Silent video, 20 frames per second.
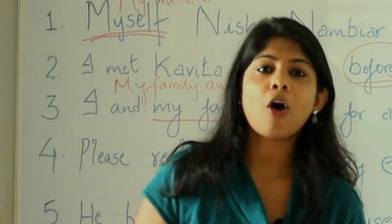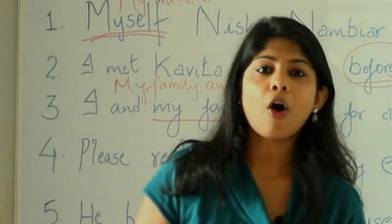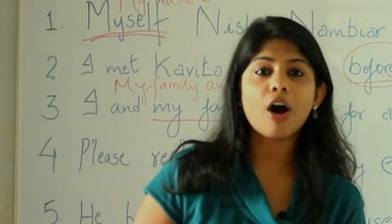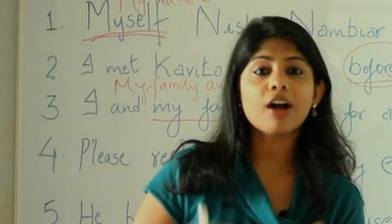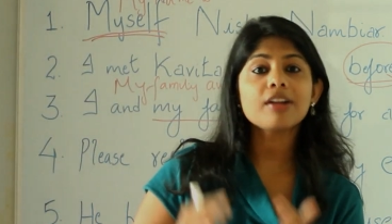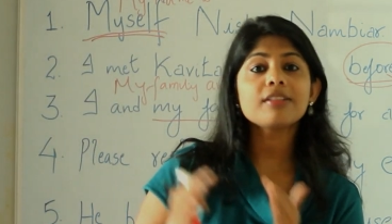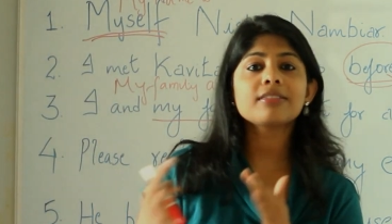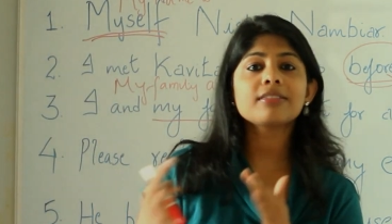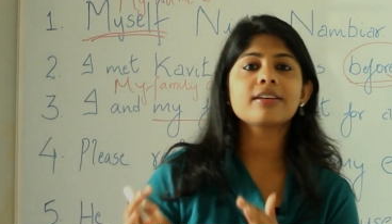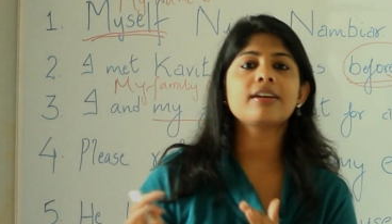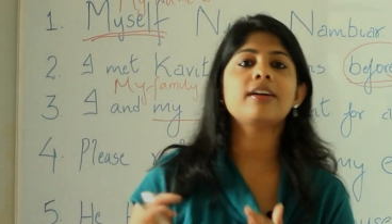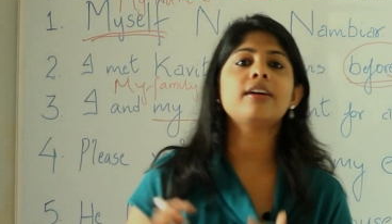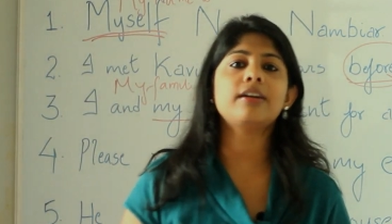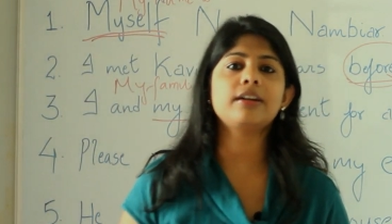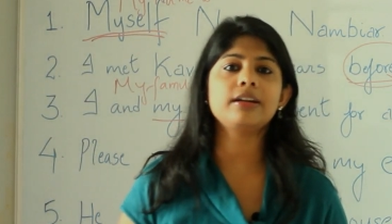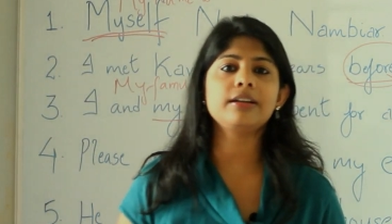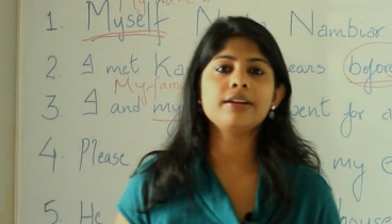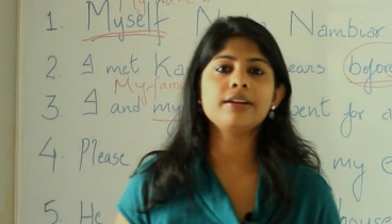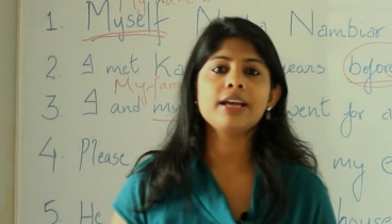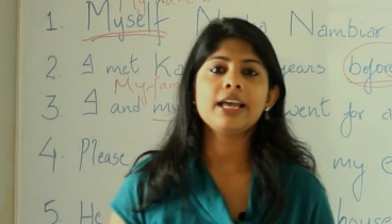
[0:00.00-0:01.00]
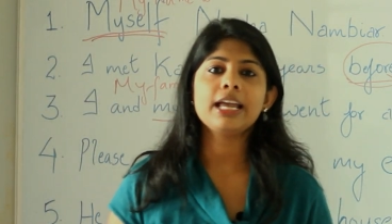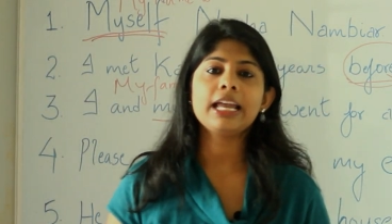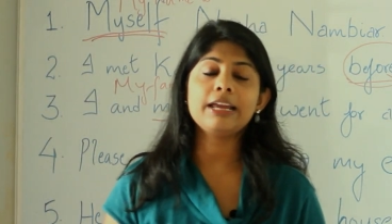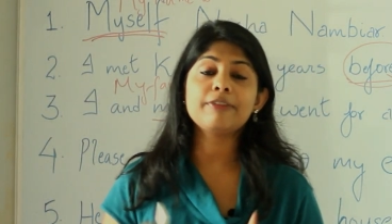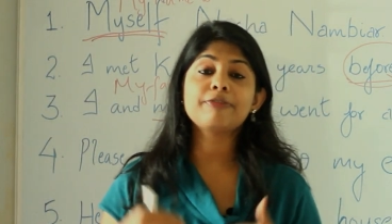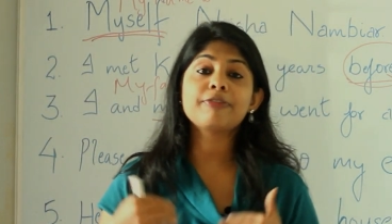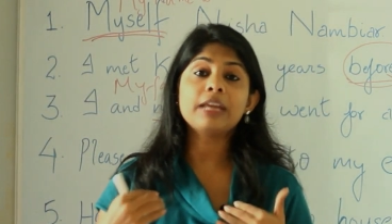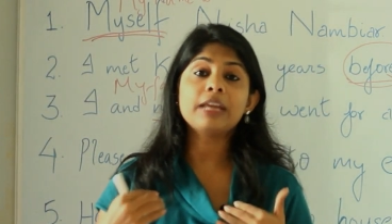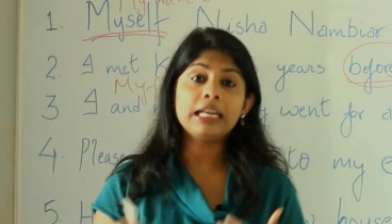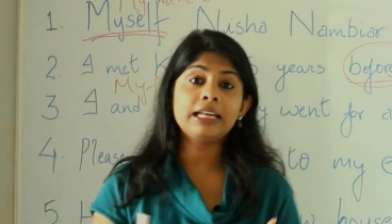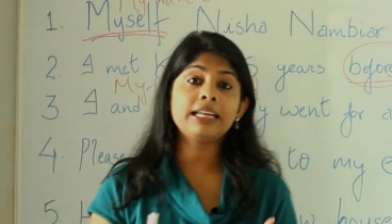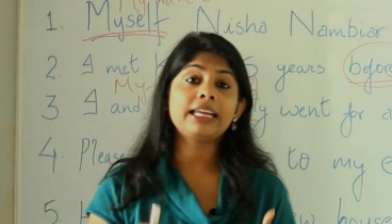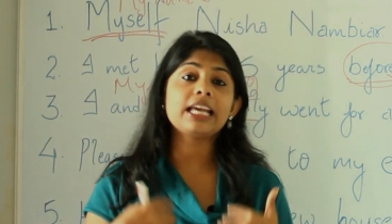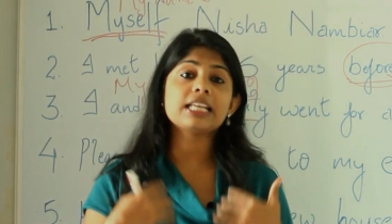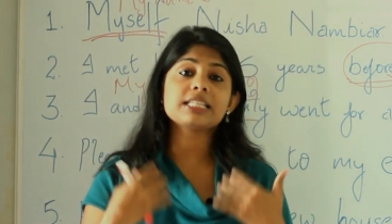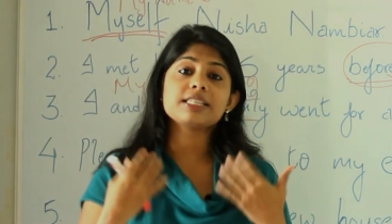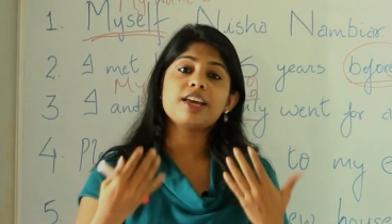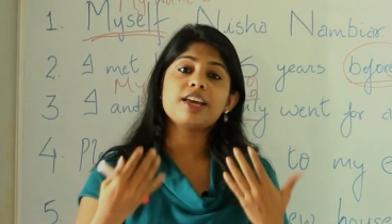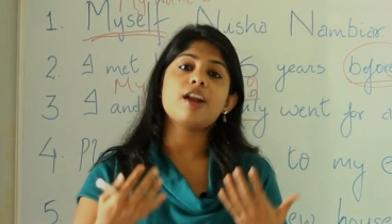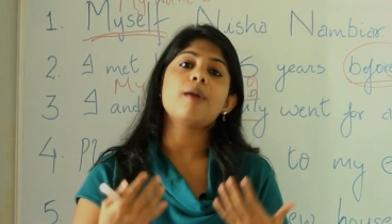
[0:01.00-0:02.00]
or third if in
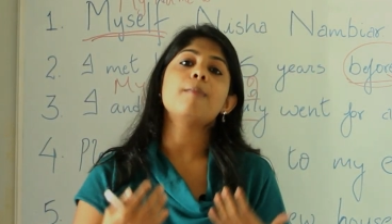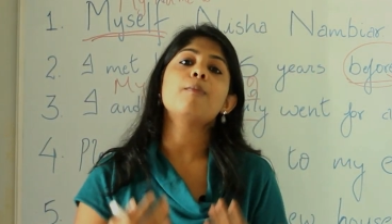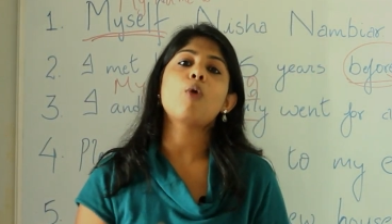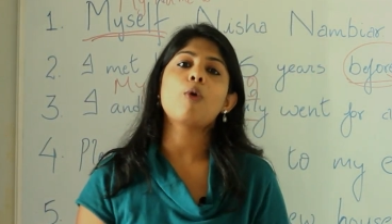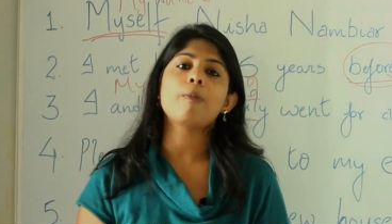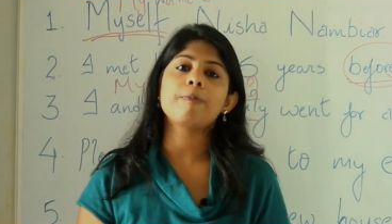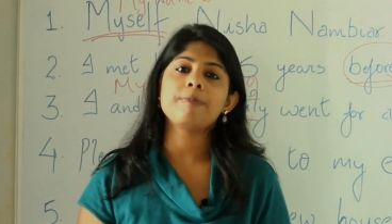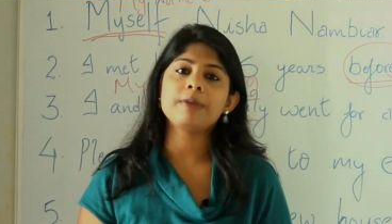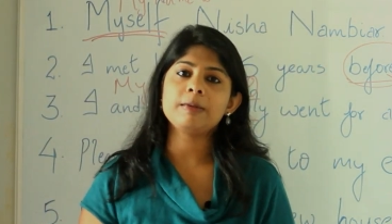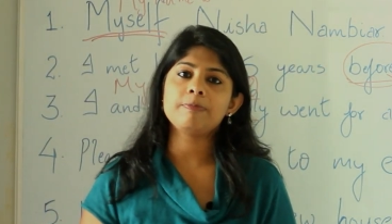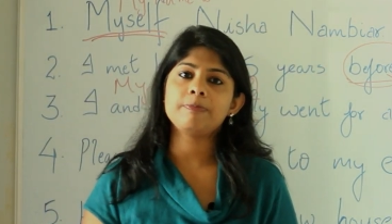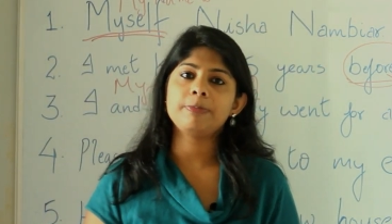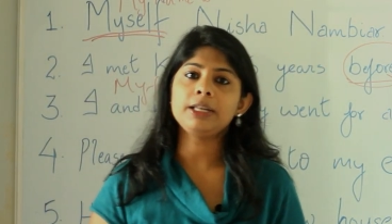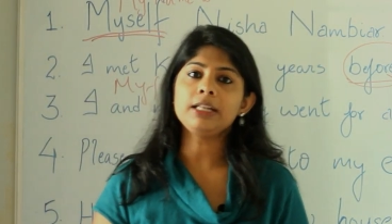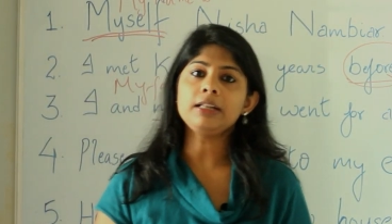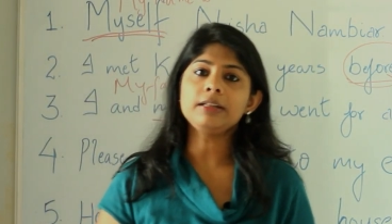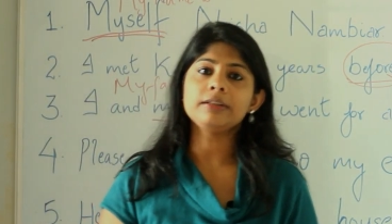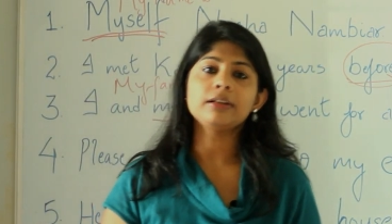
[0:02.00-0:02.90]
case there are more people.